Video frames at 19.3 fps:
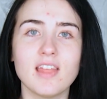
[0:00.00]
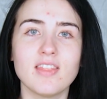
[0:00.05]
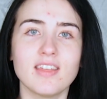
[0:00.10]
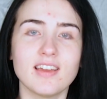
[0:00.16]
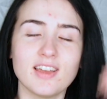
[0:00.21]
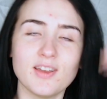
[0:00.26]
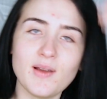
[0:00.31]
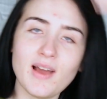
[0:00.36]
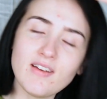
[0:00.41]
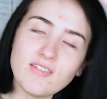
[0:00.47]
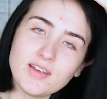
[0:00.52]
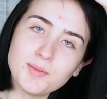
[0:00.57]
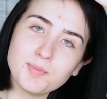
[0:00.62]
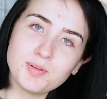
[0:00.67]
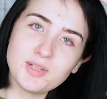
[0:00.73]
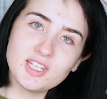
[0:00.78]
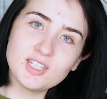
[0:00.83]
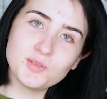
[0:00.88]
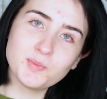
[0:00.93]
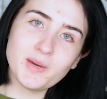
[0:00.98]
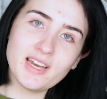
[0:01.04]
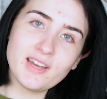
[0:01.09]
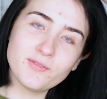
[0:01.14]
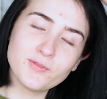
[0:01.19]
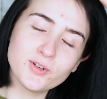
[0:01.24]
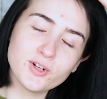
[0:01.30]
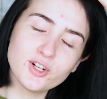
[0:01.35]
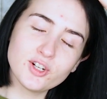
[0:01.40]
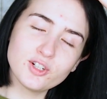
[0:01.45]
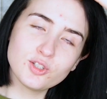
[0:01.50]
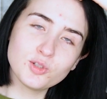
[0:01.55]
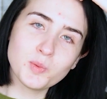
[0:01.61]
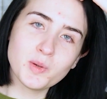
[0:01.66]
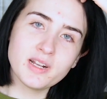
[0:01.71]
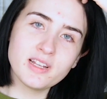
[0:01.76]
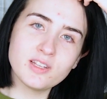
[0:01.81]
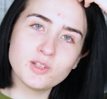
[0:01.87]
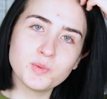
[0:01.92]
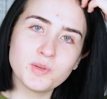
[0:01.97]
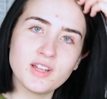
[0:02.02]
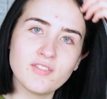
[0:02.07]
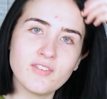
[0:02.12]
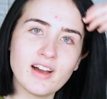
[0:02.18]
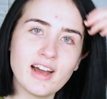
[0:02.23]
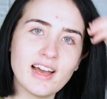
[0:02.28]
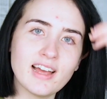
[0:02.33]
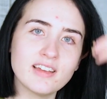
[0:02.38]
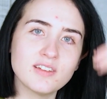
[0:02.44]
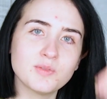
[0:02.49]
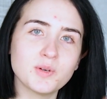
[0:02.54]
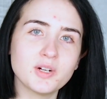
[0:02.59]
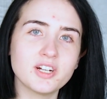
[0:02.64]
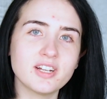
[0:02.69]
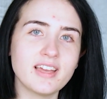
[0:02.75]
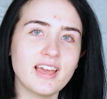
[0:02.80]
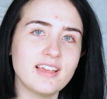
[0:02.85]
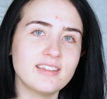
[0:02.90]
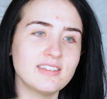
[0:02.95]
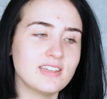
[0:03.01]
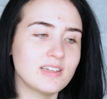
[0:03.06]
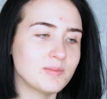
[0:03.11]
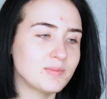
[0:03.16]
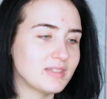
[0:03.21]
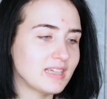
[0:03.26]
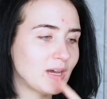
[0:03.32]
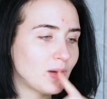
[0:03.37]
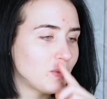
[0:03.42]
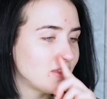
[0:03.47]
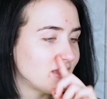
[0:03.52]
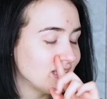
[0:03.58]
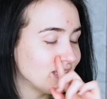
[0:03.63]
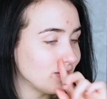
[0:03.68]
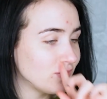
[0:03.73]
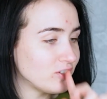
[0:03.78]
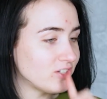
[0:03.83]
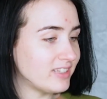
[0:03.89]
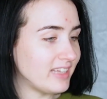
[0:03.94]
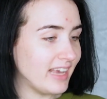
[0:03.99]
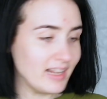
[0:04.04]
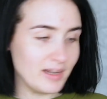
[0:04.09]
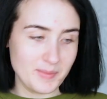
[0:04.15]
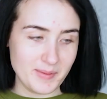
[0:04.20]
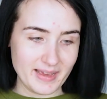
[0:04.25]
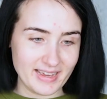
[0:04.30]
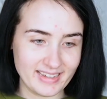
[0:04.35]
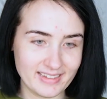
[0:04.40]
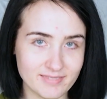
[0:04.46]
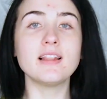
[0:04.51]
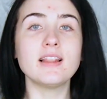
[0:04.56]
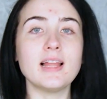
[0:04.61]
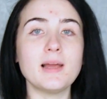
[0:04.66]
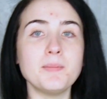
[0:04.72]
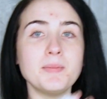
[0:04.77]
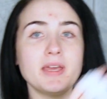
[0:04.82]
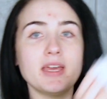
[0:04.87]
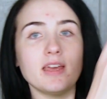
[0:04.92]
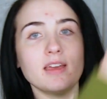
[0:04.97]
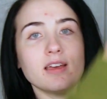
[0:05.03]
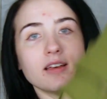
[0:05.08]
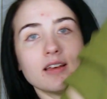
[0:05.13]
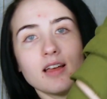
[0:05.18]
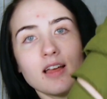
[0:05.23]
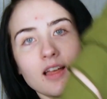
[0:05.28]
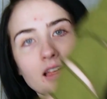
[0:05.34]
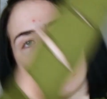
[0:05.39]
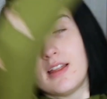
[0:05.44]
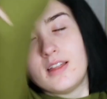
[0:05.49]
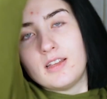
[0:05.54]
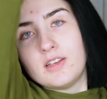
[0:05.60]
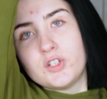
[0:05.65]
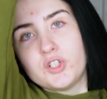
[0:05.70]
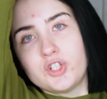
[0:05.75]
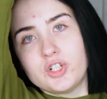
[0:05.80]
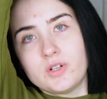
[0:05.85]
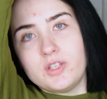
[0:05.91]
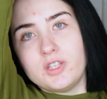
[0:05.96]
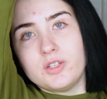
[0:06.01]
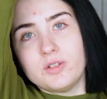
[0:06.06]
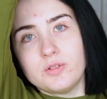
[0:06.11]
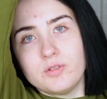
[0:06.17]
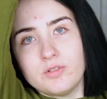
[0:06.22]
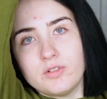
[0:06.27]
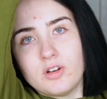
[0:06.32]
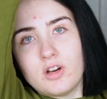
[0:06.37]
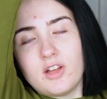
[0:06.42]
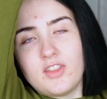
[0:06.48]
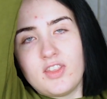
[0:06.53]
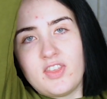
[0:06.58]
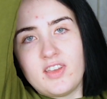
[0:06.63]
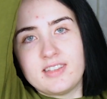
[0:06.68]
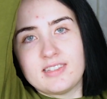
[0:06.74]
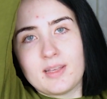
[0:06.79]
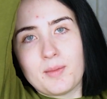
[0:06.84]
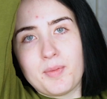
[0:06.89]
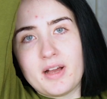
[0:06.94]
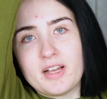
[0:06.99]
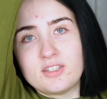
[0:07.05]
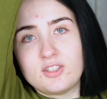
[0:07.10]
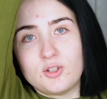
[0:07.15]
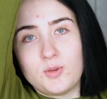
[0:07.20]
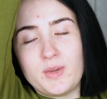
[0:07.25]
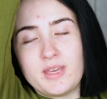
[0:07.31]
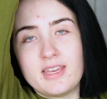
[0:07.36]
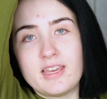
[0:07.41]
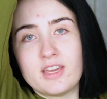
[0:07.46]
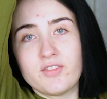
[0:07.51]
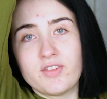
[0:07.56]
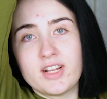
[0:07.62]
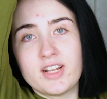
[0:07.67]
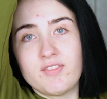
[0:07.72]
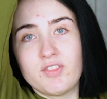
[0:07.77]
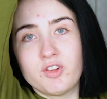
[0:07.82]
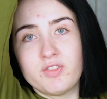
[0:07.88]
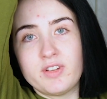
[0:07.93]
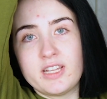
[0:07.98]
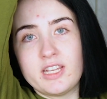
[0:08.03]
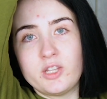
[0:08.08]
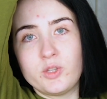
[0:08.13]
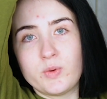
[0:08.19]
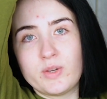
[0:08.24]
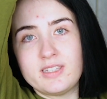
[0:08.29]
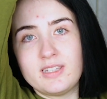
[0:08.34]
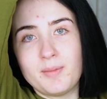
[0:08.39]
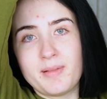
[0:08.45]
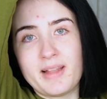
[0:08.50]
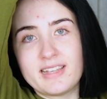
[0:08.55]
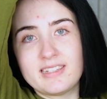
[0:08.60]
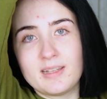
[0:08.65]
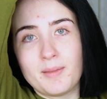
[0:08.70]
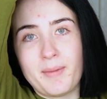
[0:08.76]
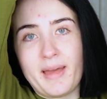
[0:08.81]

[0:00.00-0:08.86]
There you have it. Please wait for 2025 where Casey comes out with his first anime. Let me show you all the things I bought so we can get rid of the really noisy plastic